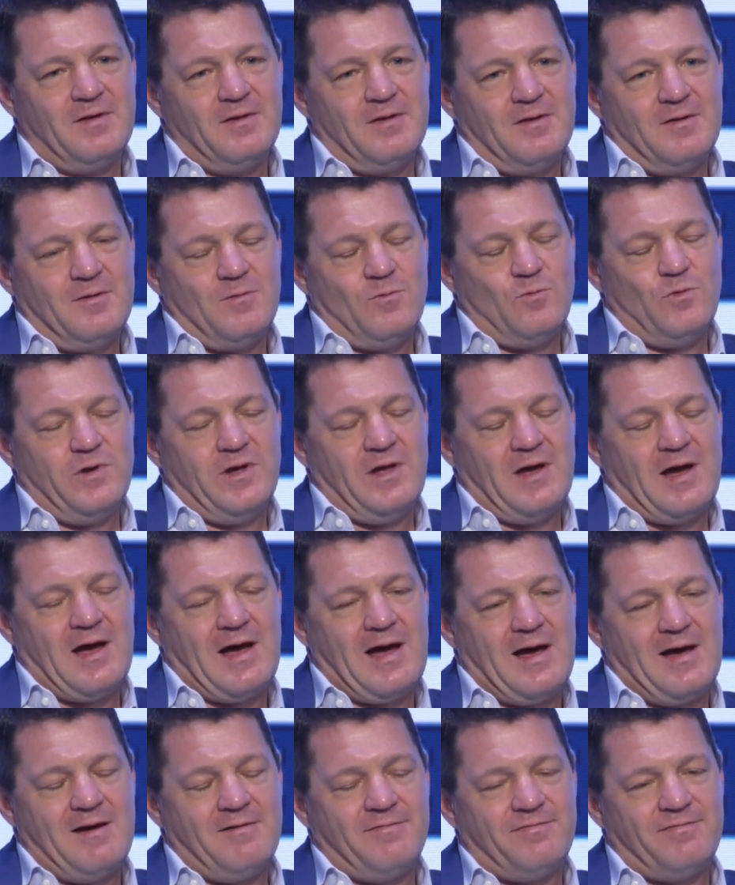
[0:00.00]
We
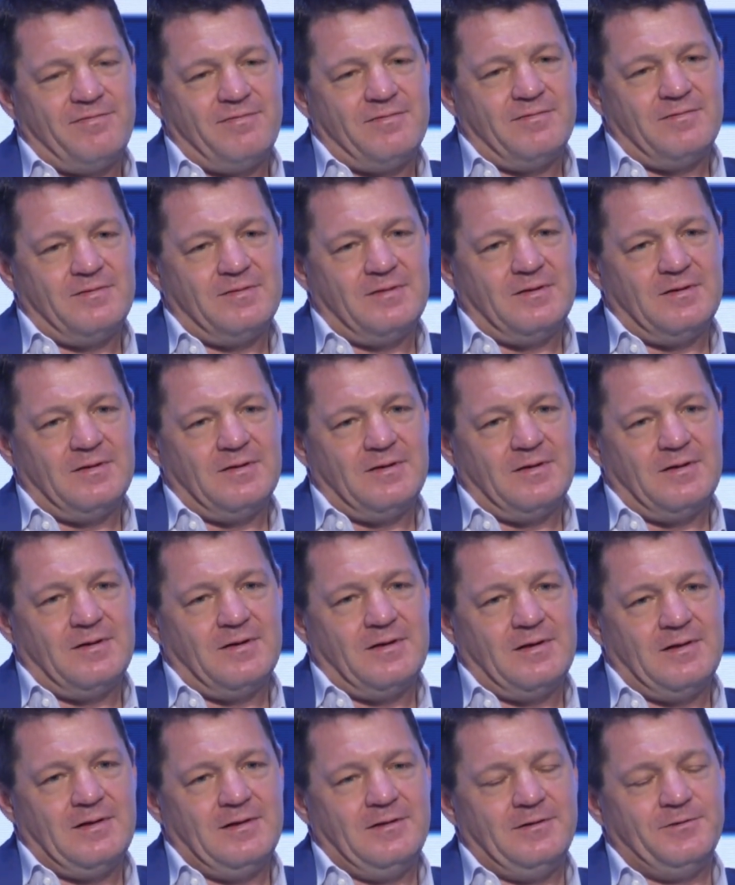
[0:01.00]
have
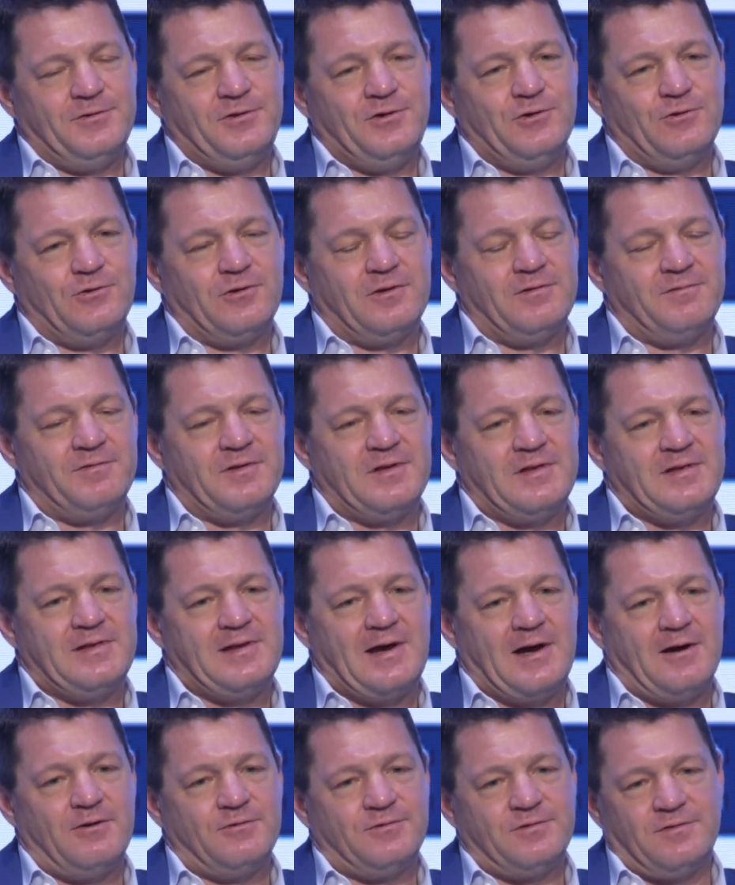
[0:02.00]
a little short of
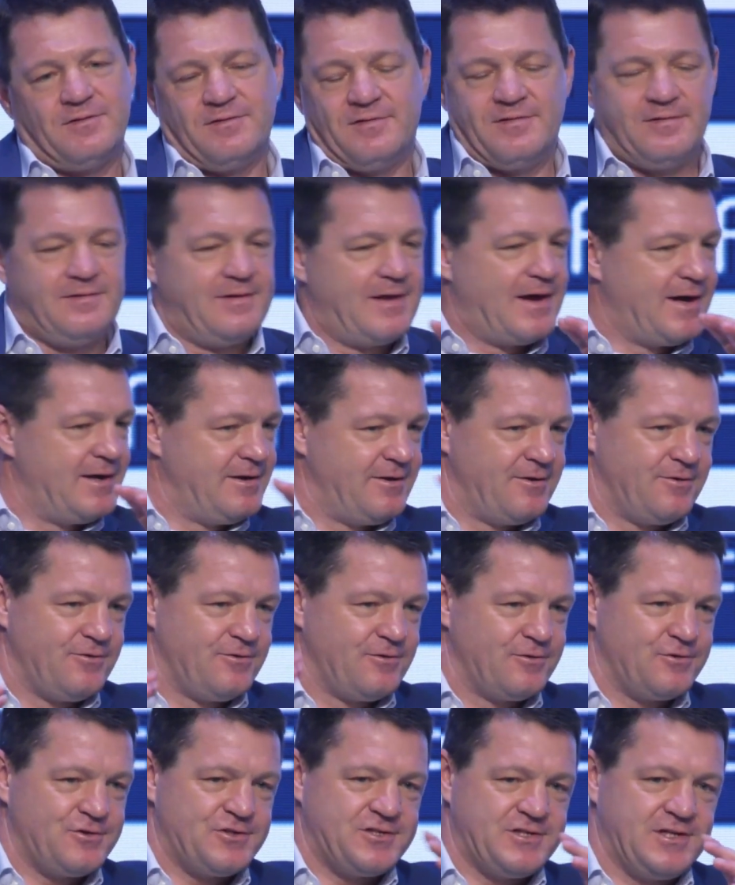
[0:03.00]

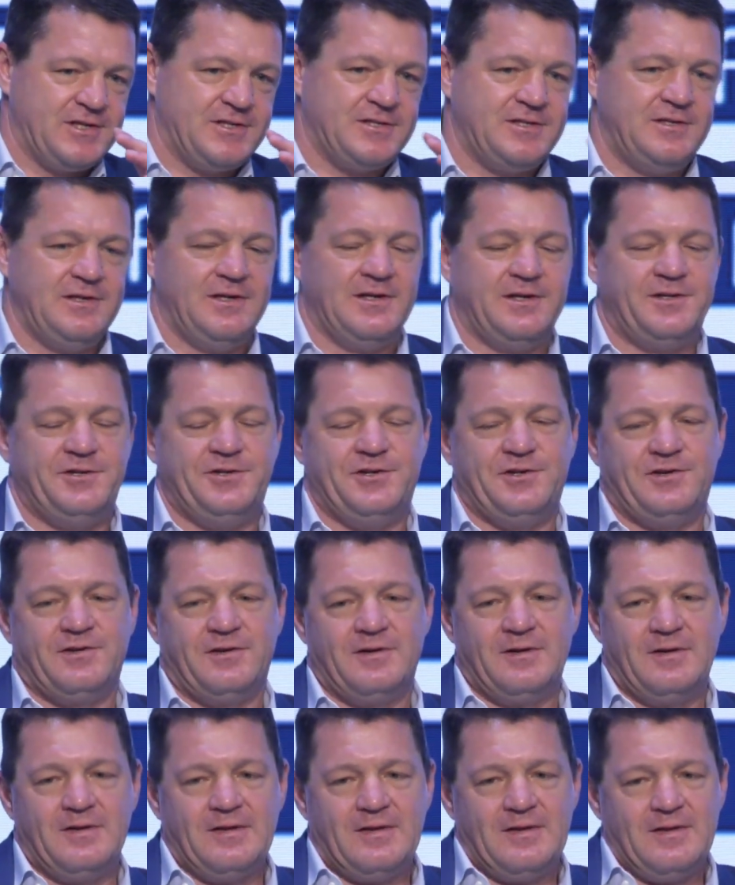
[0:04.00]
1,960-ish
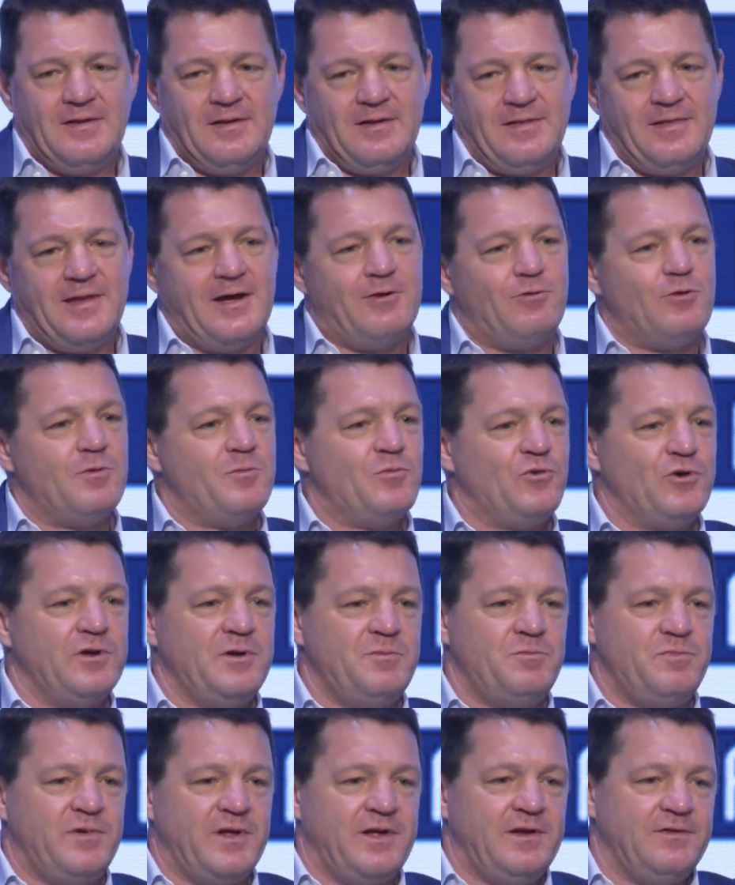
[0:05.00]
narrow body
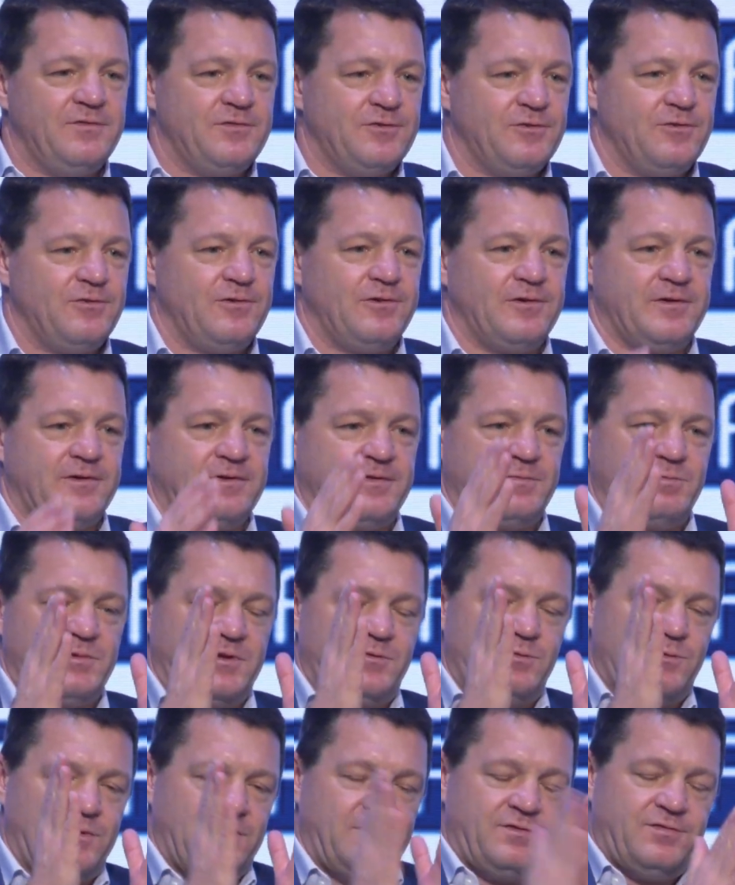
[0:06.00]
planes on orders
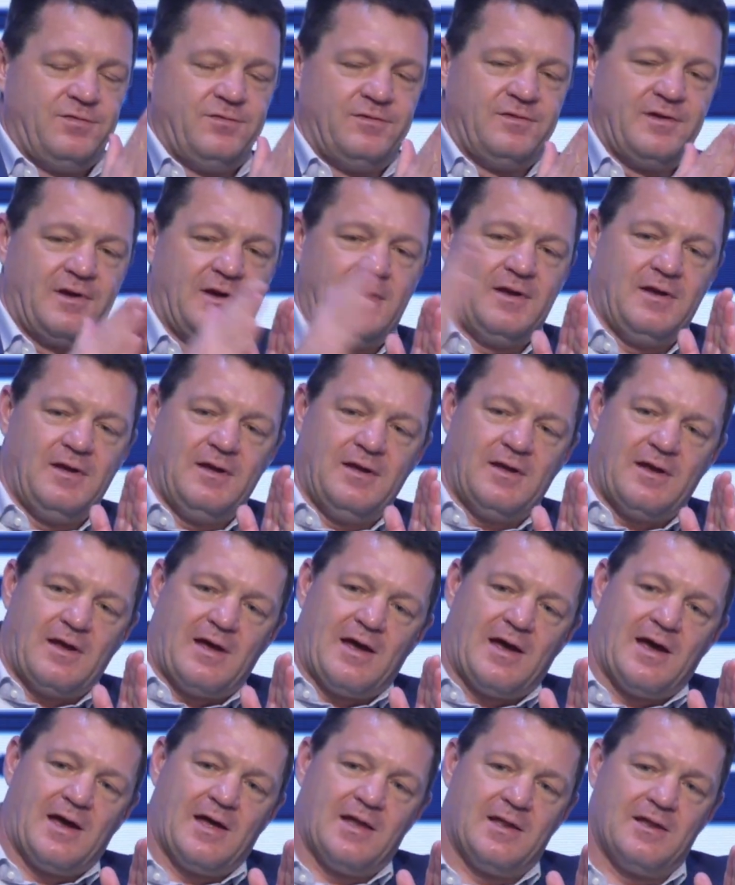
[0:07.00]
between today
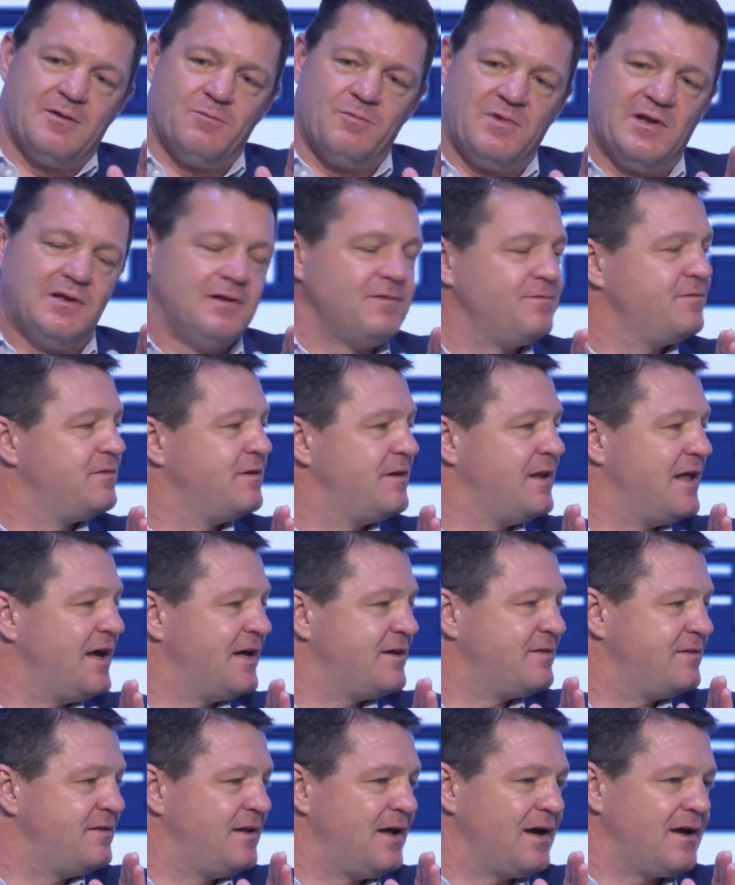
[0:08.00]
and the middle of the
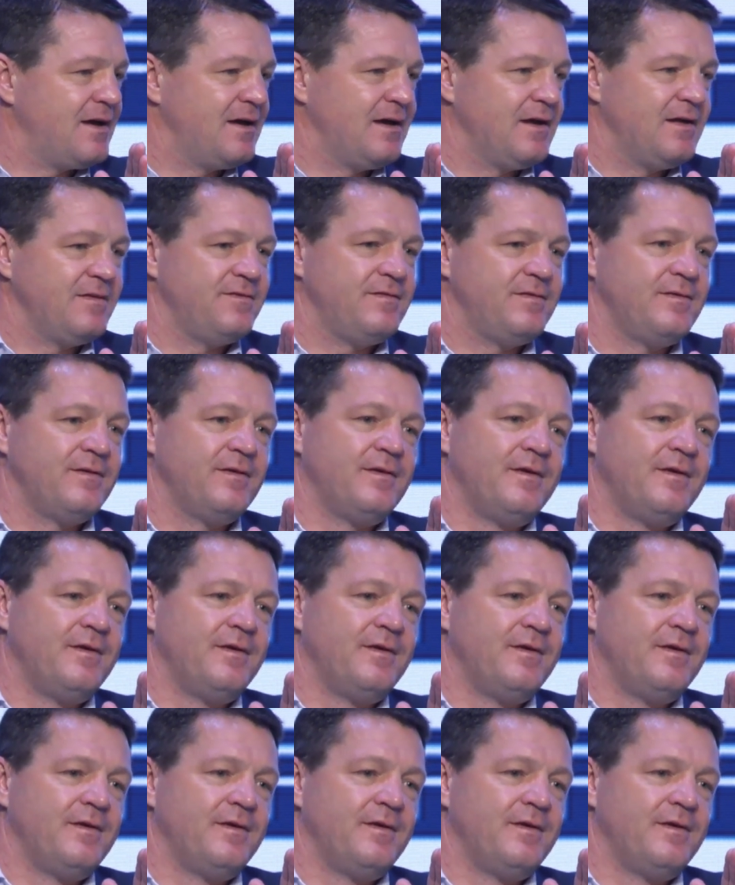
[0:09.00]
next decade.